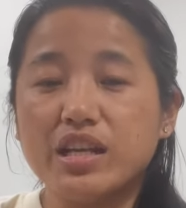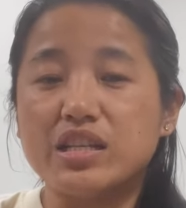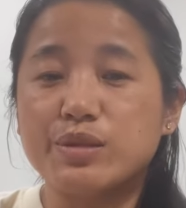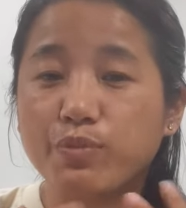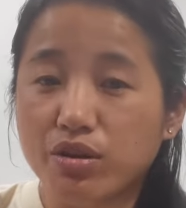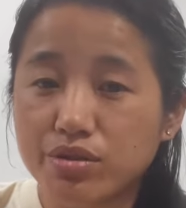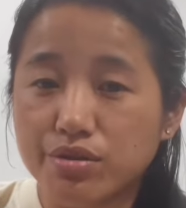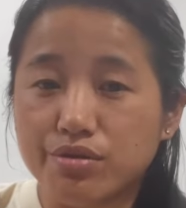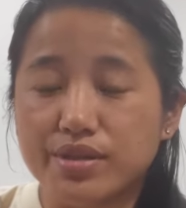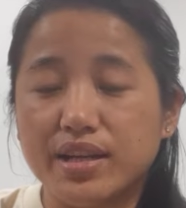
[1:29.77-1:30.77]

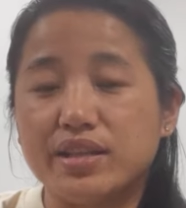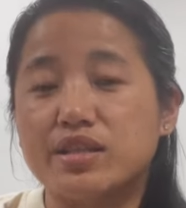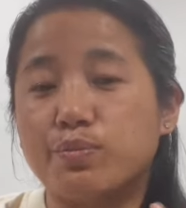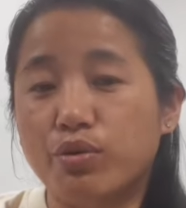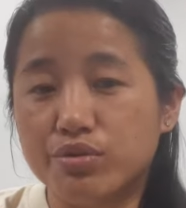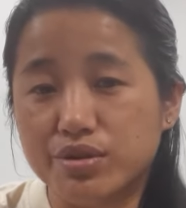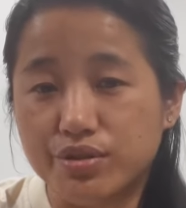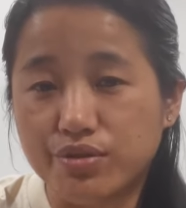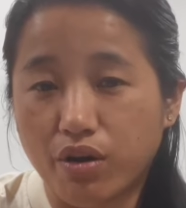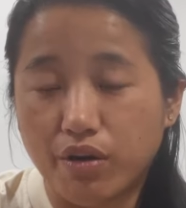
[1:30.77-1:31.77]
sponsors and the
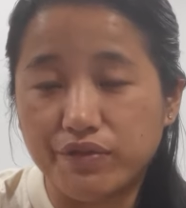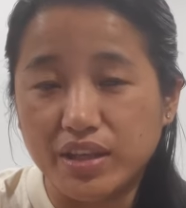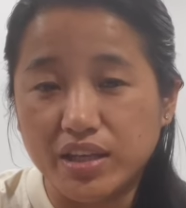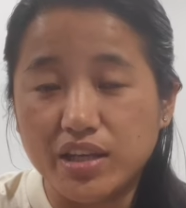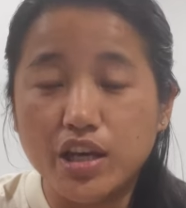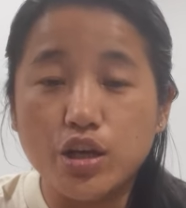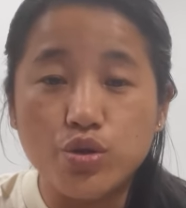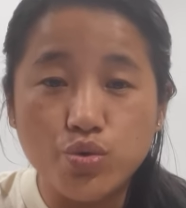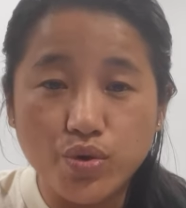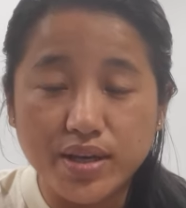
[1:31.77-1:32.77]
supporters of the
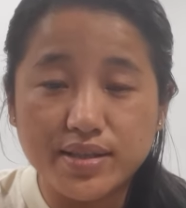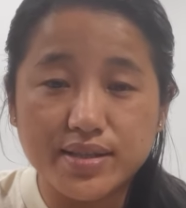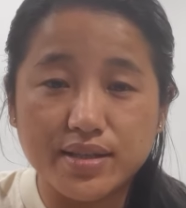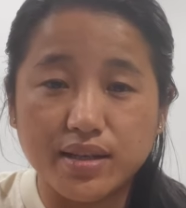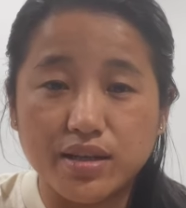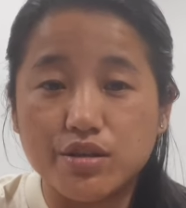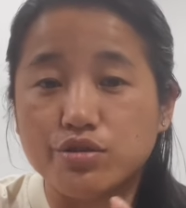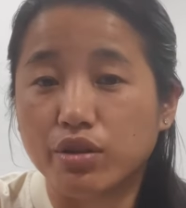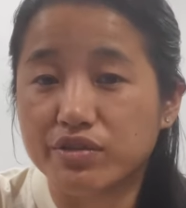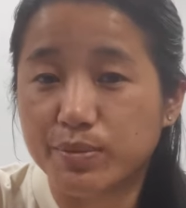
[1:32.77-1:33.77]
US
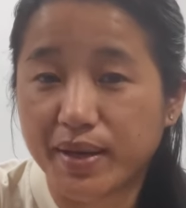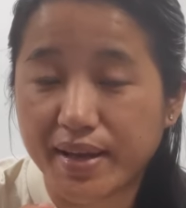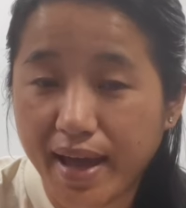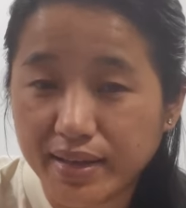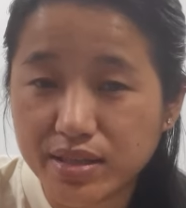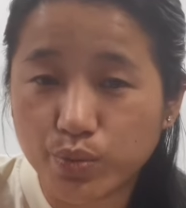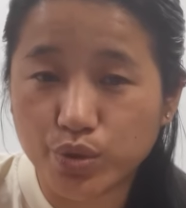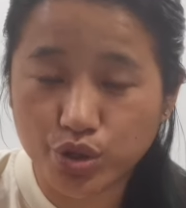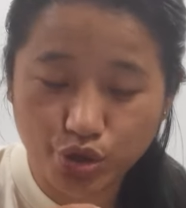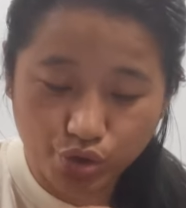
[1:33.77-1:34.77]
Resolve Tibet Act,
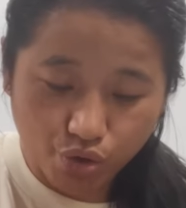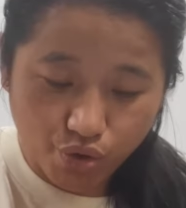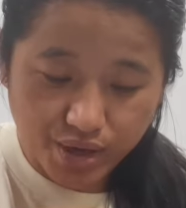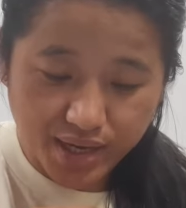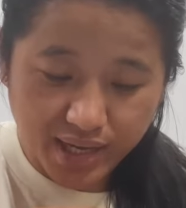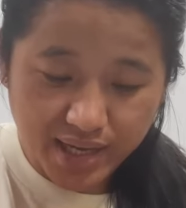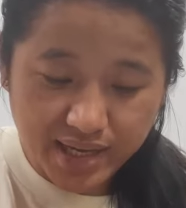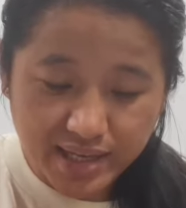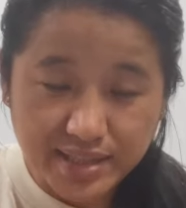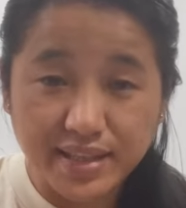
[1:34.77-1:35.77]
which saw a
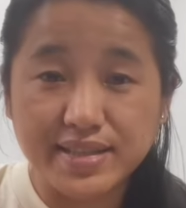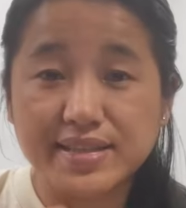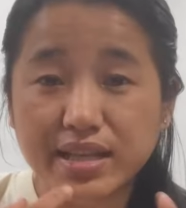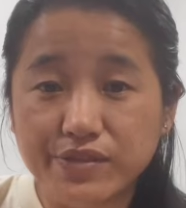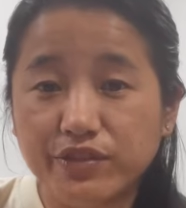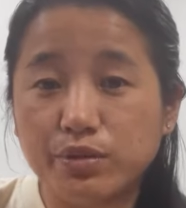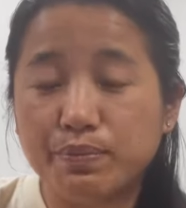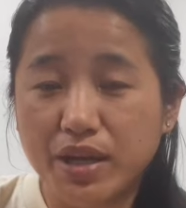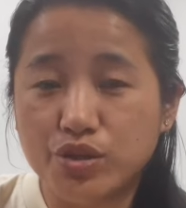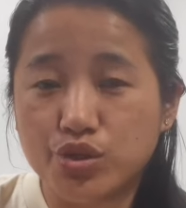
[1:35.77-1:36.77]
successful
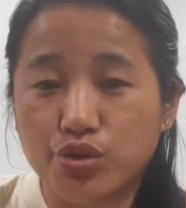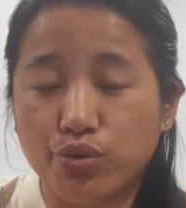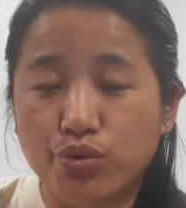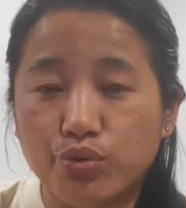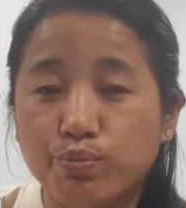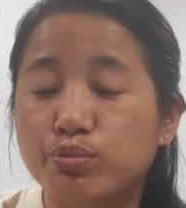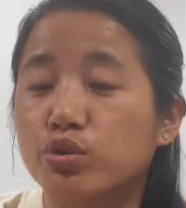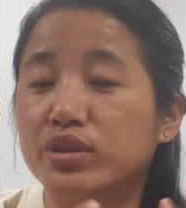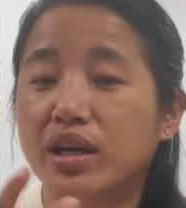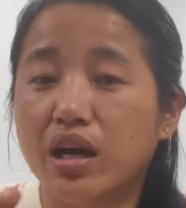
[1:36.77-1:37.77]
passage through
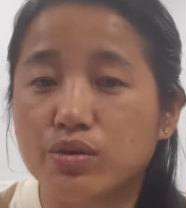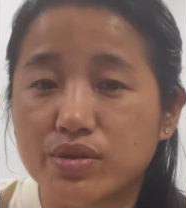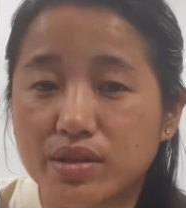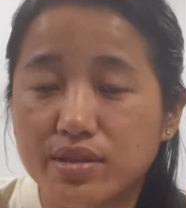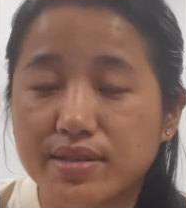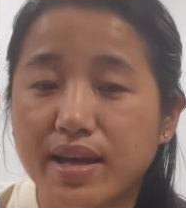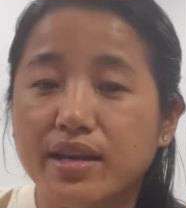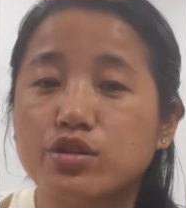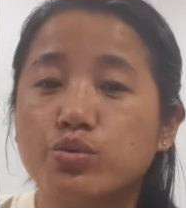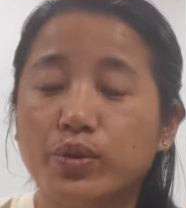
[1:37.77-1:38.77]
both the houses
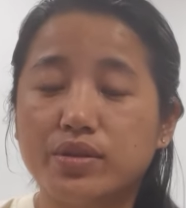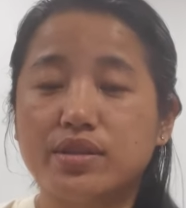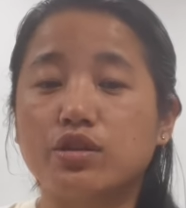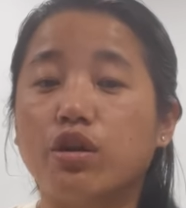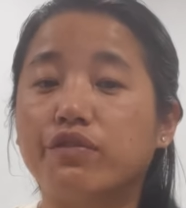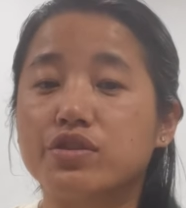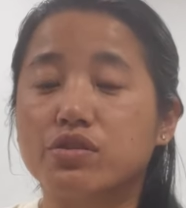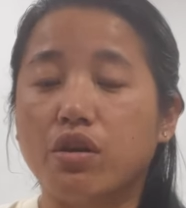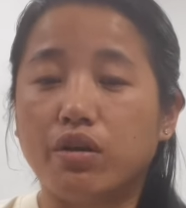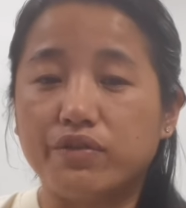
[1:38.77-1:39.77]
and towards the office
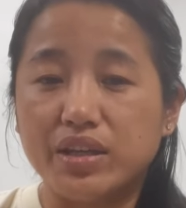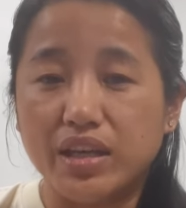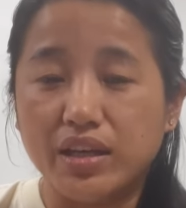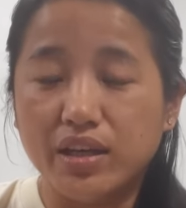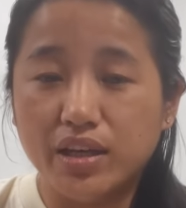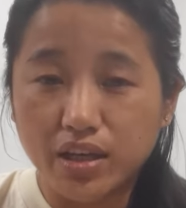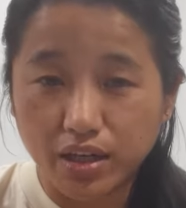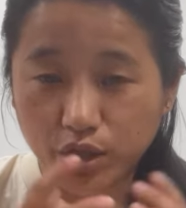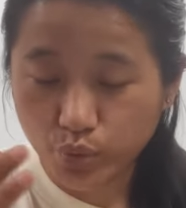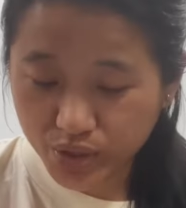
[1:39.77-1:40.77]
of the
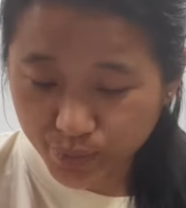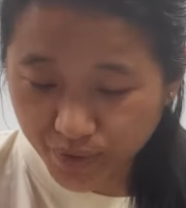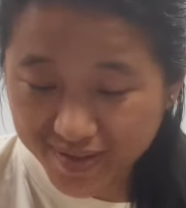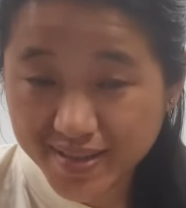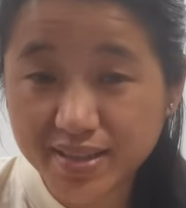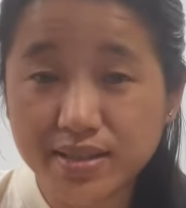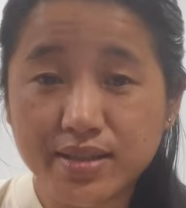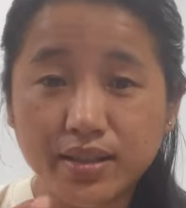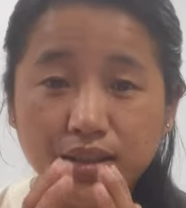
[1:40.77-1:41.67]
US President.